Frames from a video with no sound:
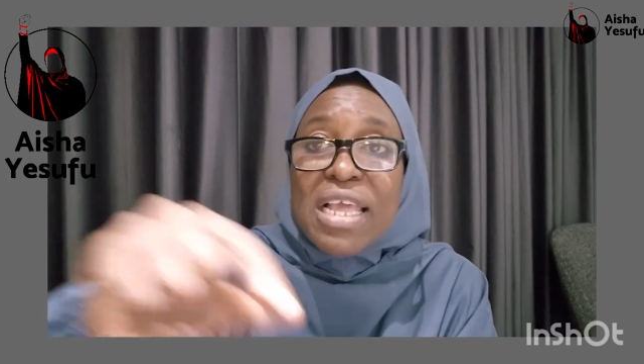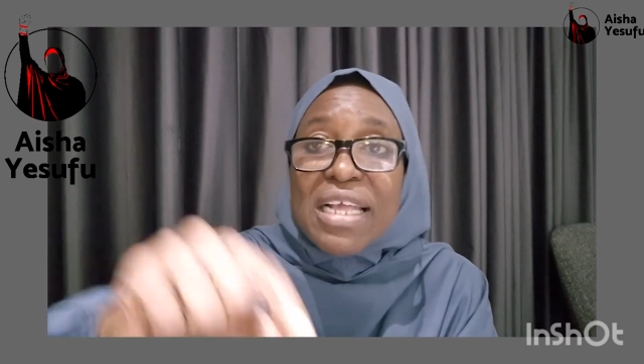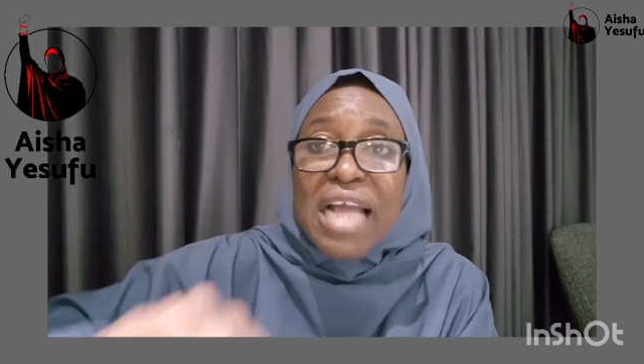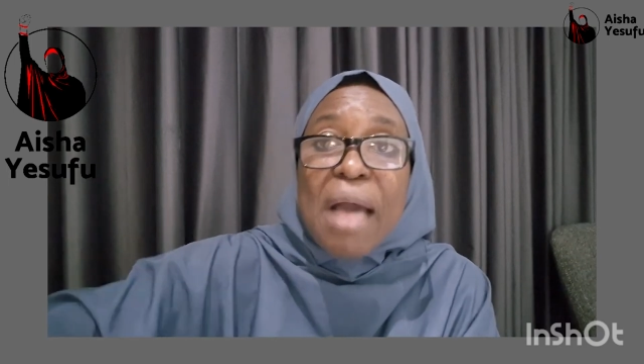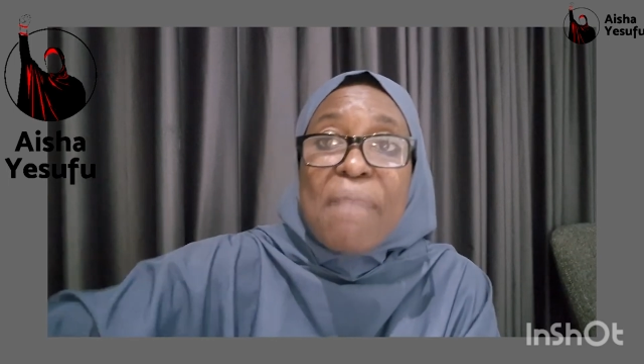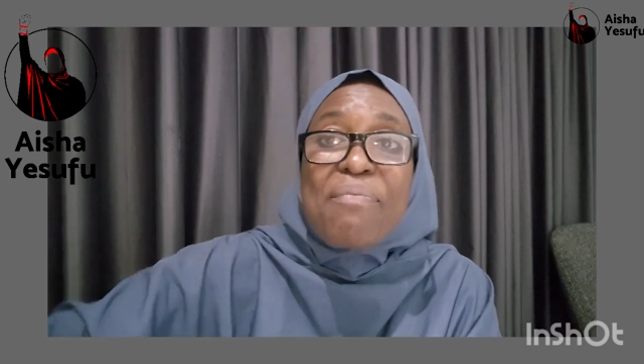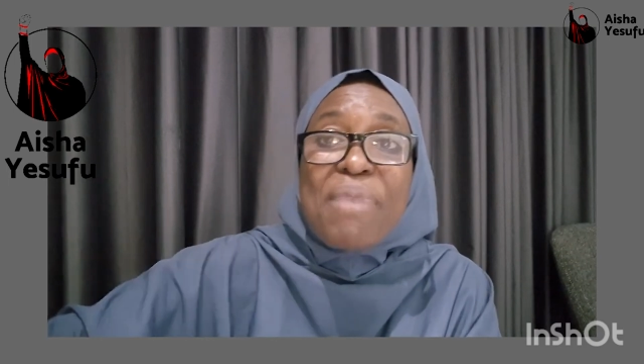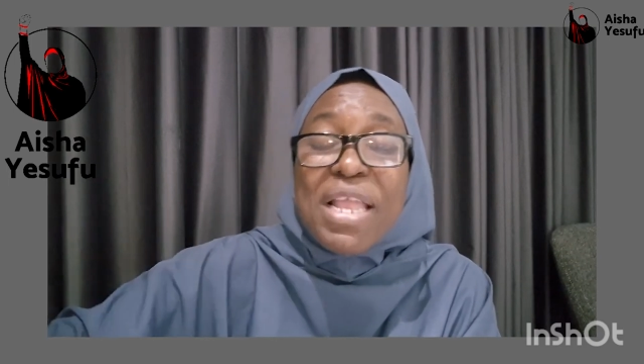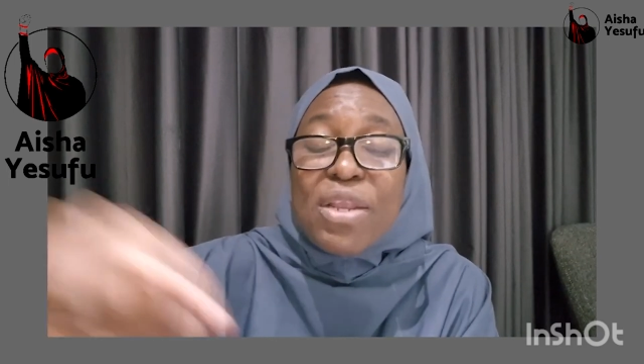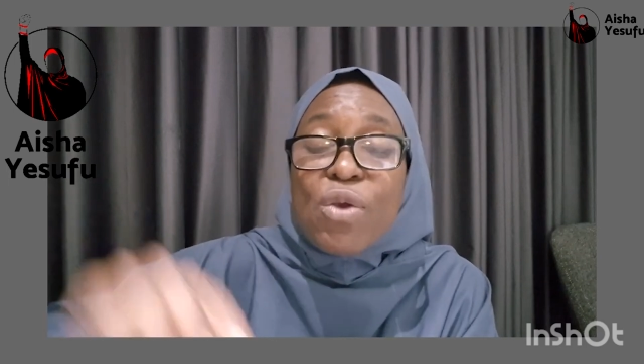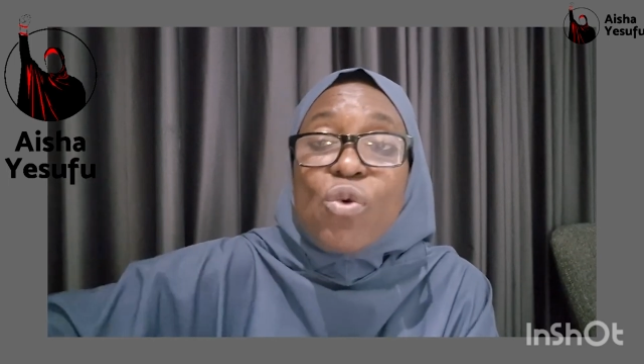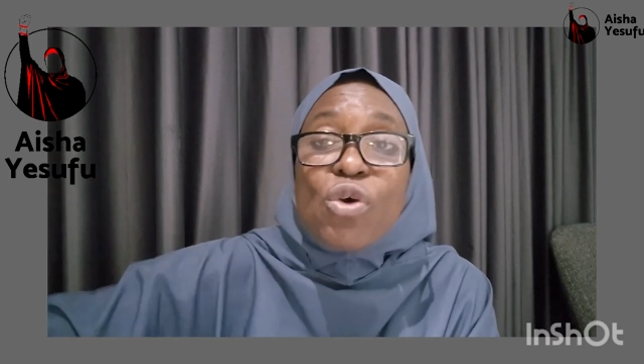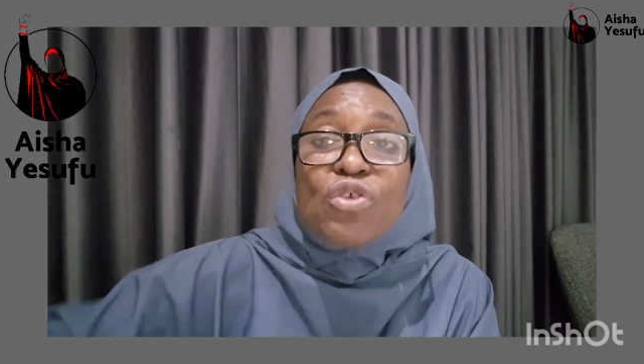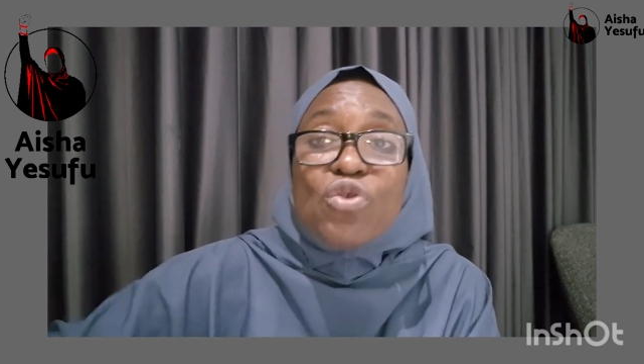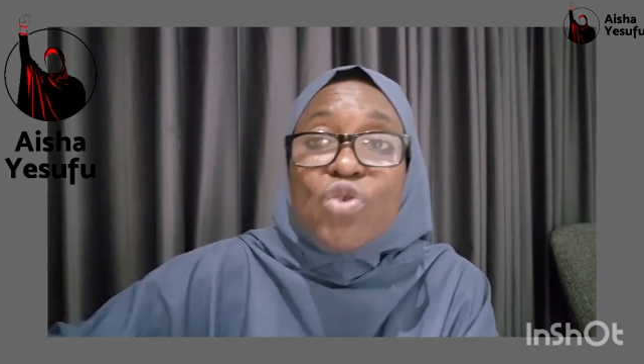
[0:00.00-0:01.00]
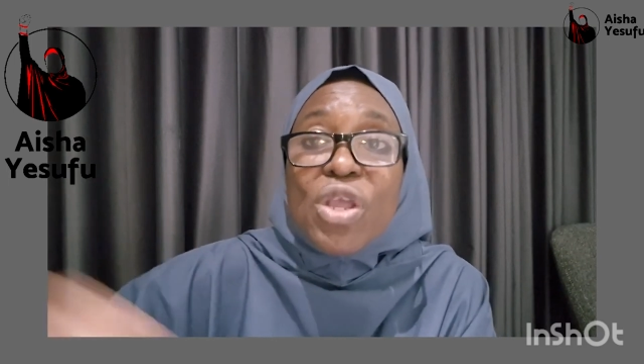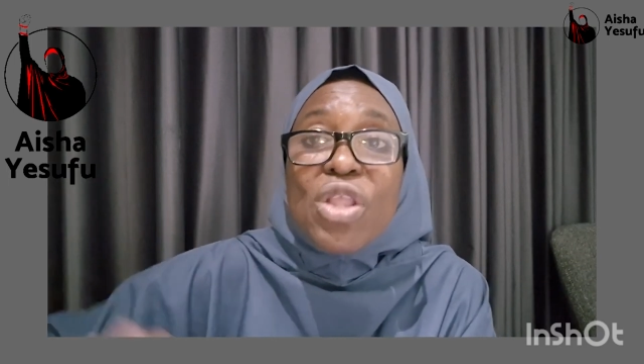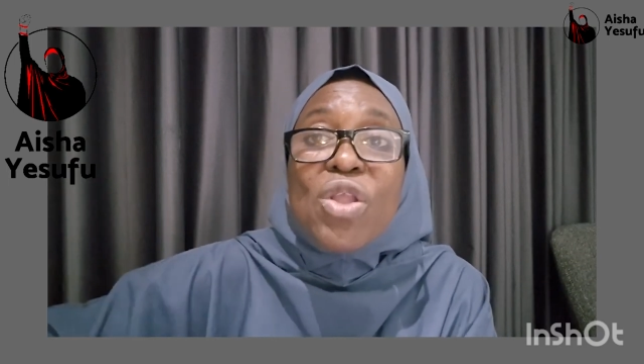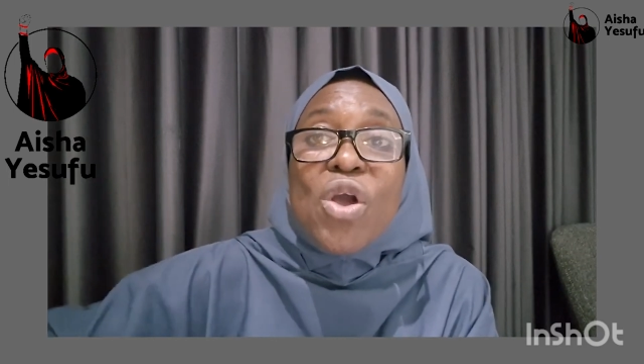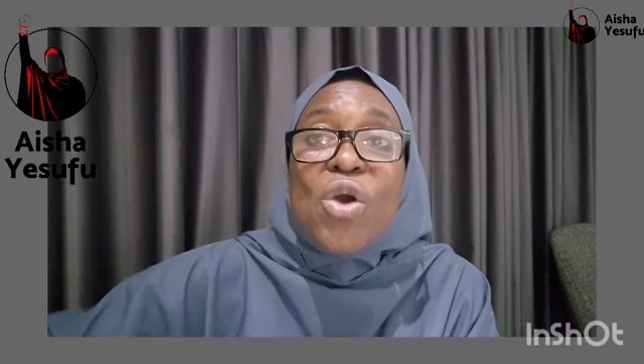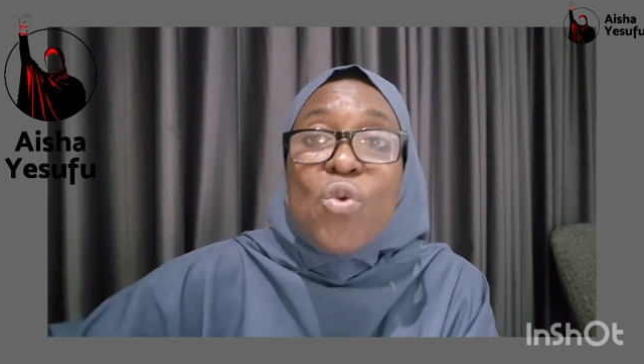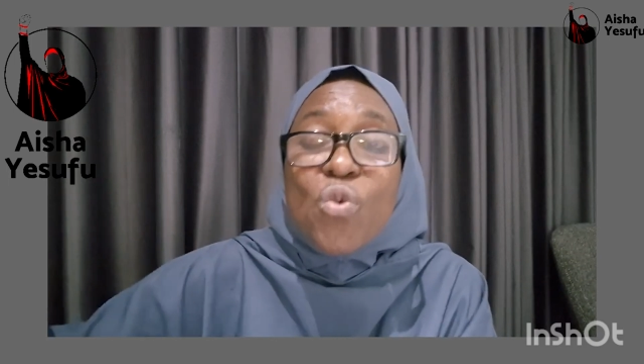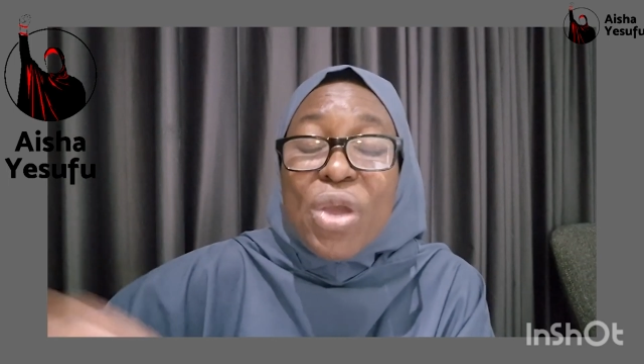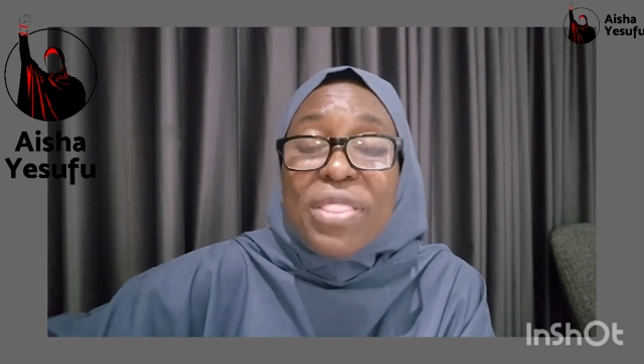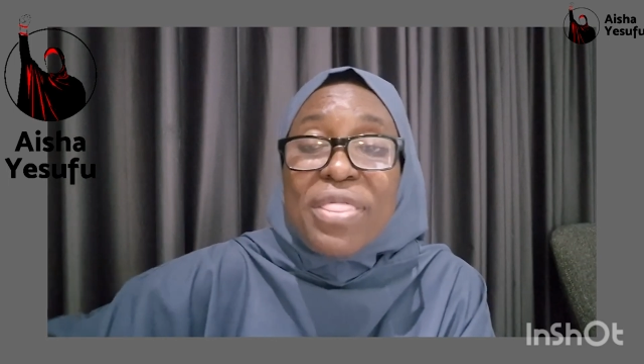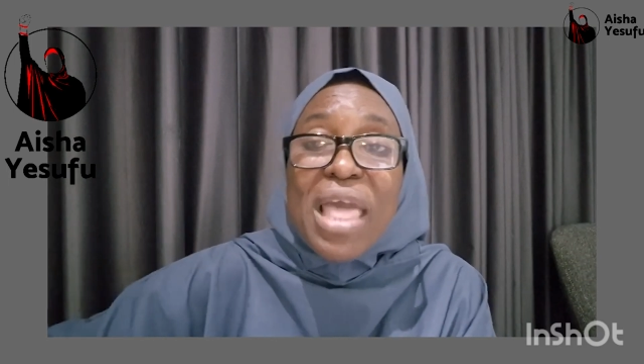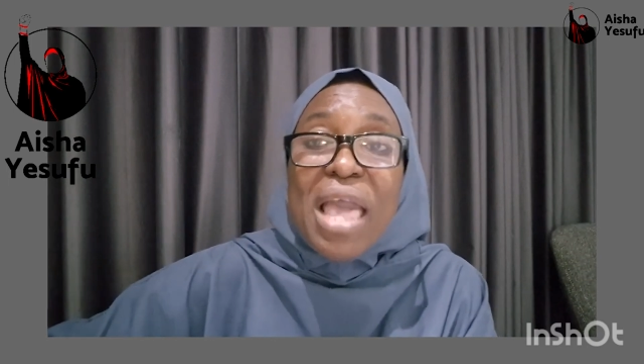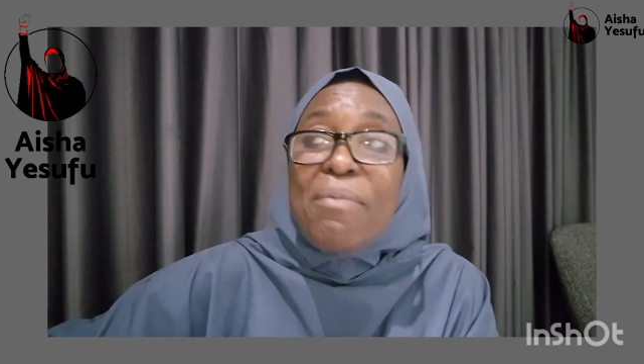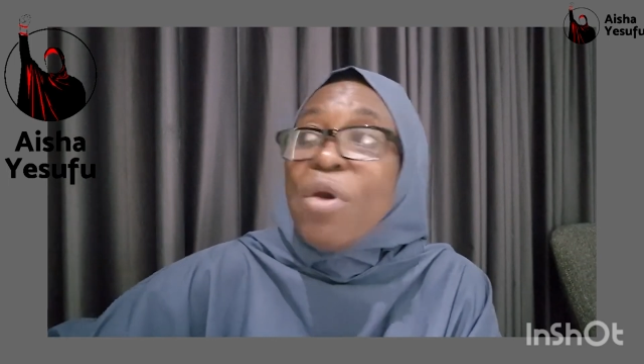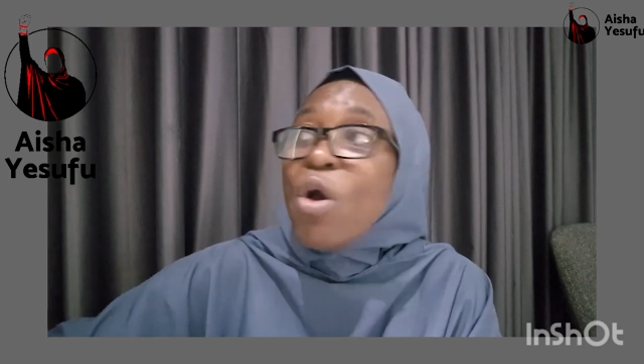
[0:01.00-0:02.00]
campaign he was doing with
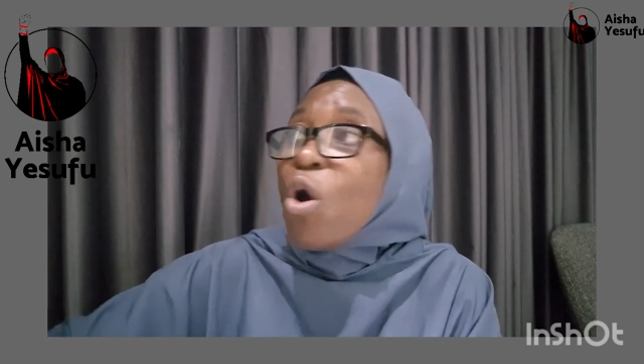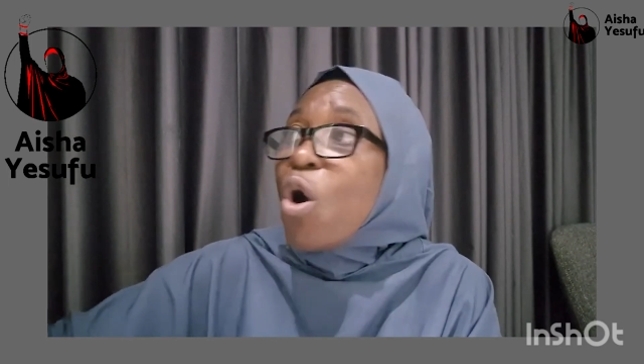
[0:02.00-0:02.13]
them,